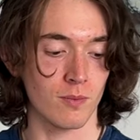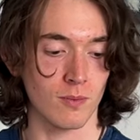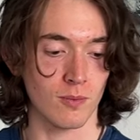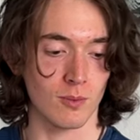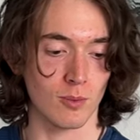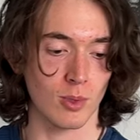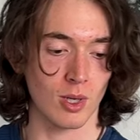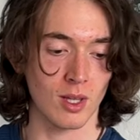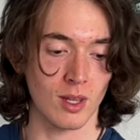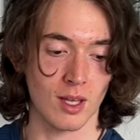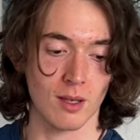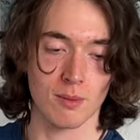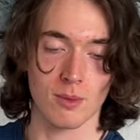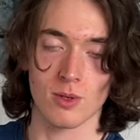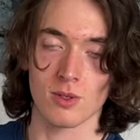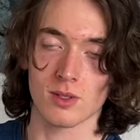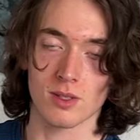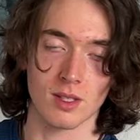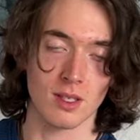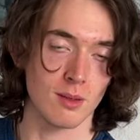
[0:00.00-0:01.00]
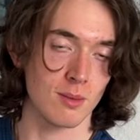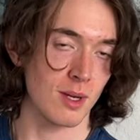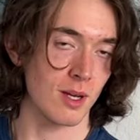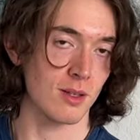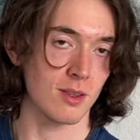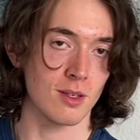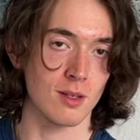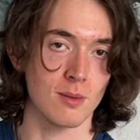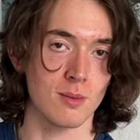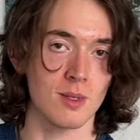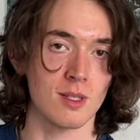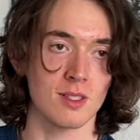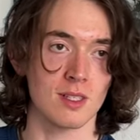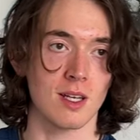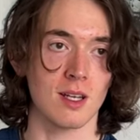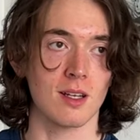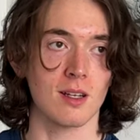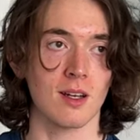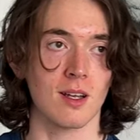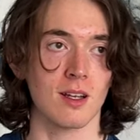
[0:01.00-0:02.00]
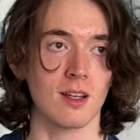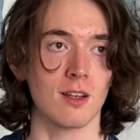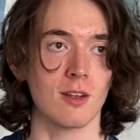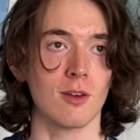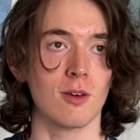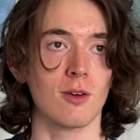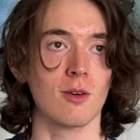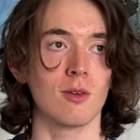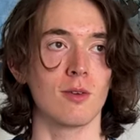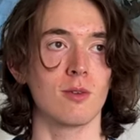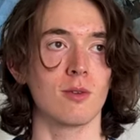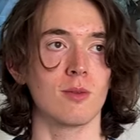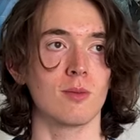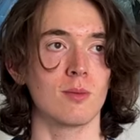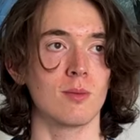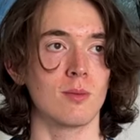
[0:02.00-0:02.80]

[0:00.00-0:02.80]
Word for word: What I like mostly about them is that I can go